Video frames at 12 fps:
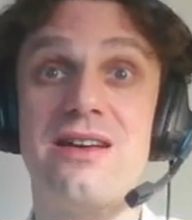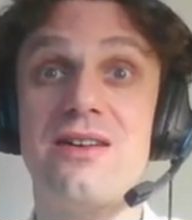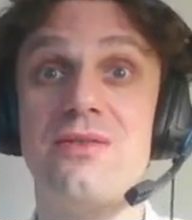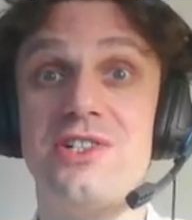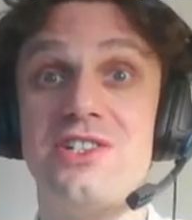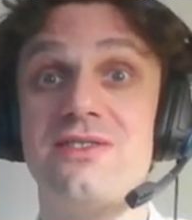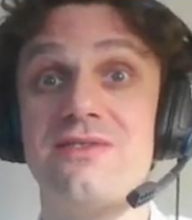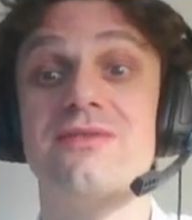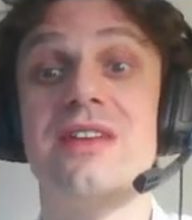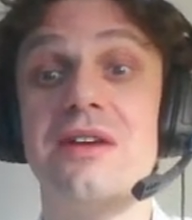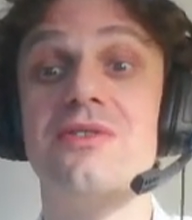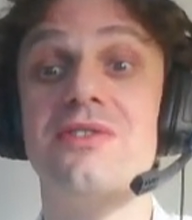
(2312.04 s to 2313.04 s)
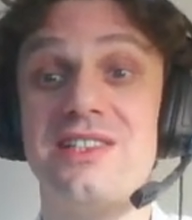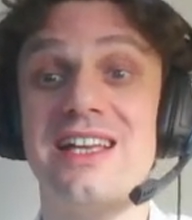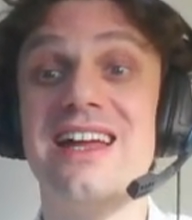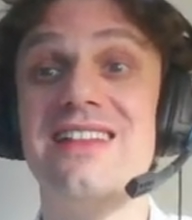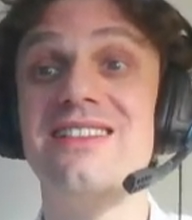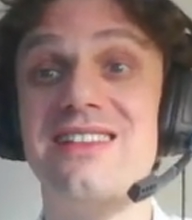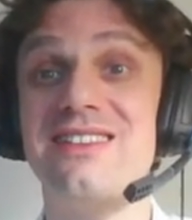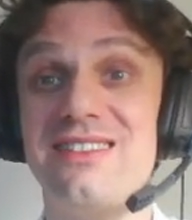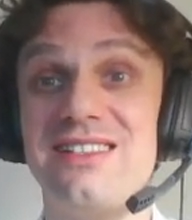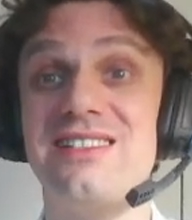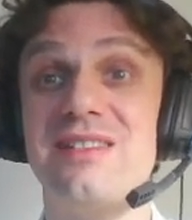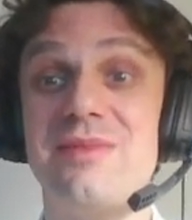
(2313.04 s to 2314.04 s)
which is a very good sign that
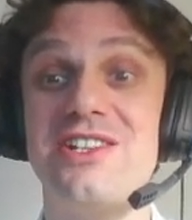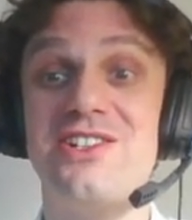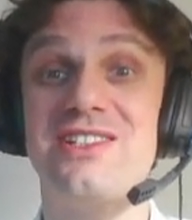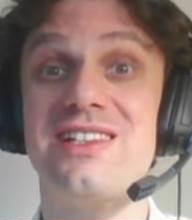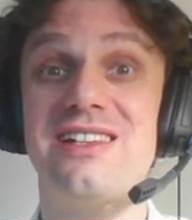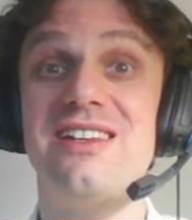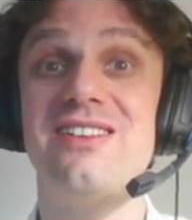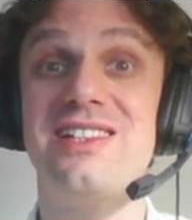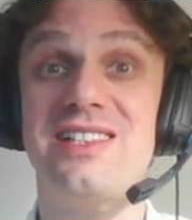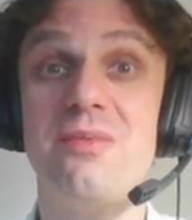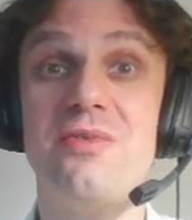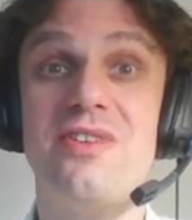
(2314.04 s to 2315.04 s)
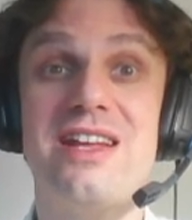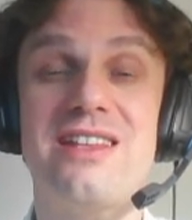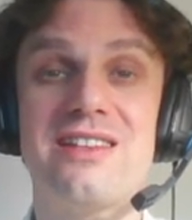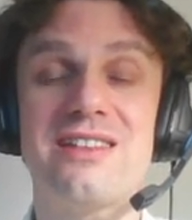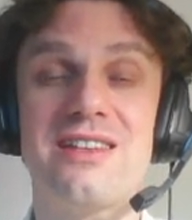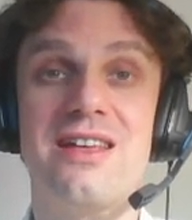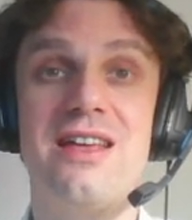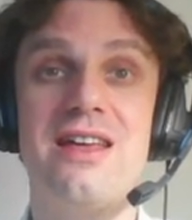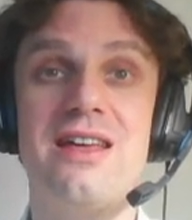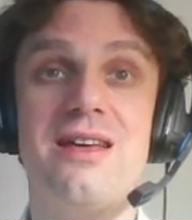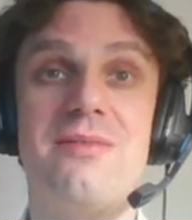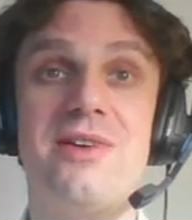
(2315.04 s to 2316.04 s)
these dimensions are clearly separated.
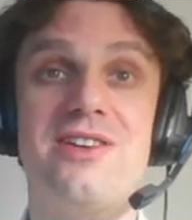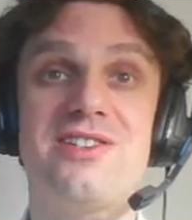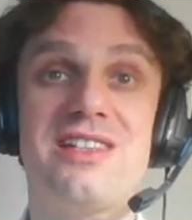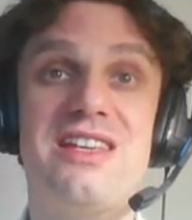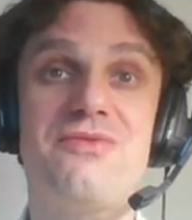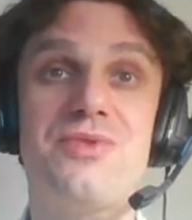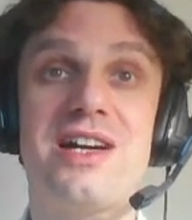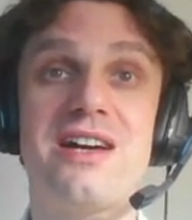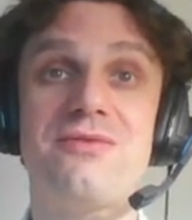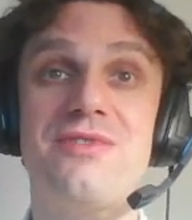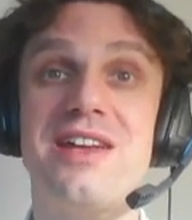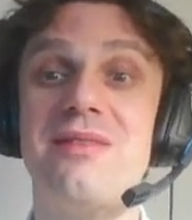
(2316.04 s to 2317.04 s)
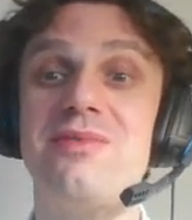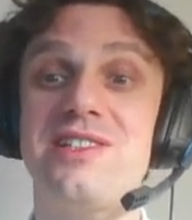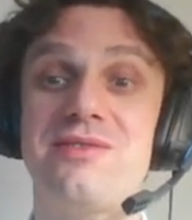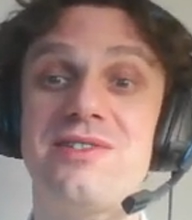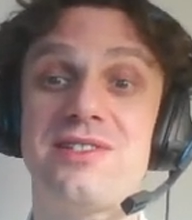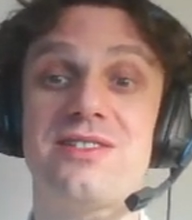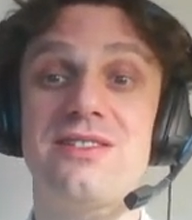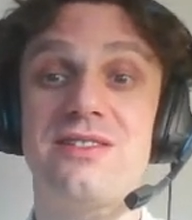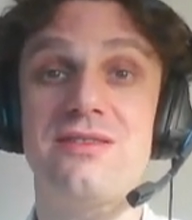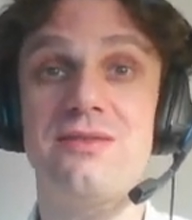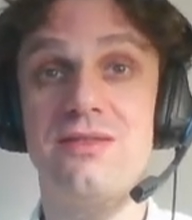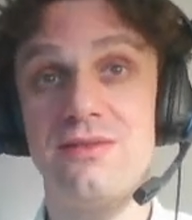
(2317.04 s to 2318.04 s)
Because if we have variables with
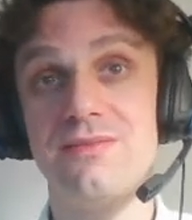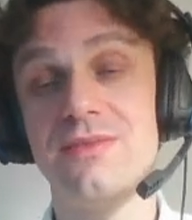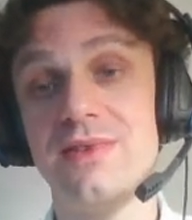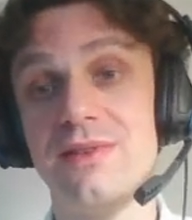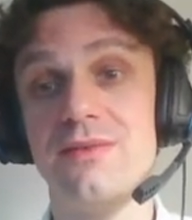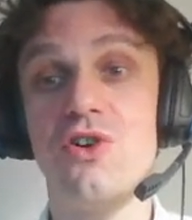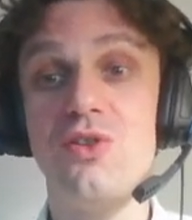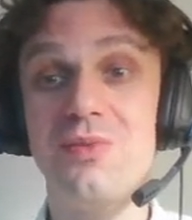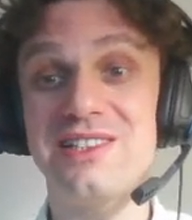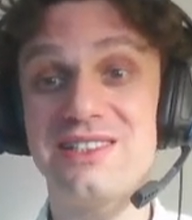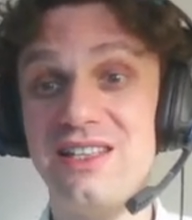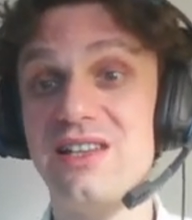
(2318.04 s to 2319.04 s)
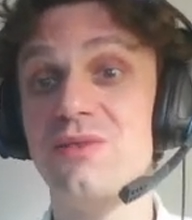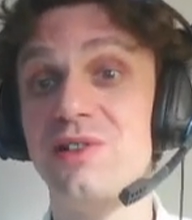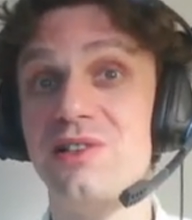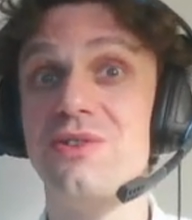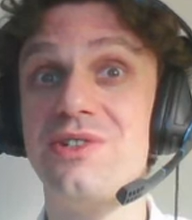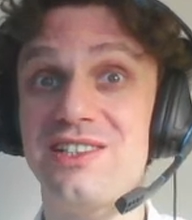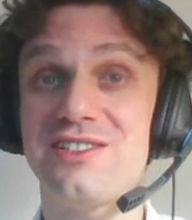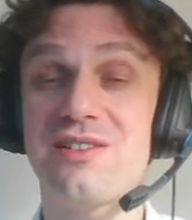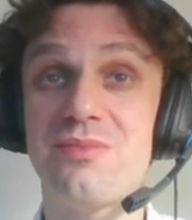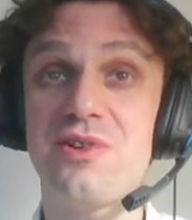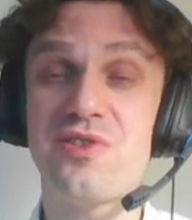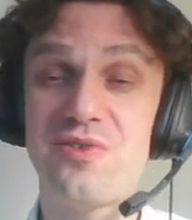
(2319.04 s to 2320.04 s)
almost equal loadings
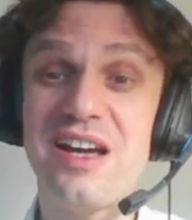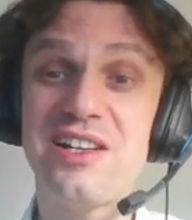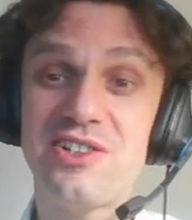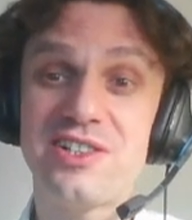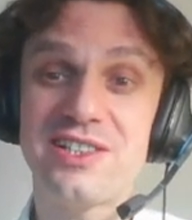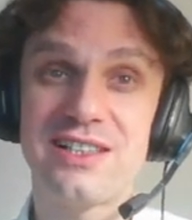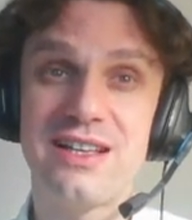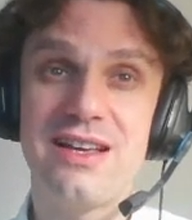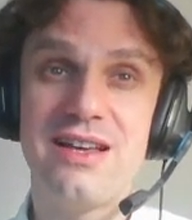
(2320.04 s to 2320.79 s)
on both factors,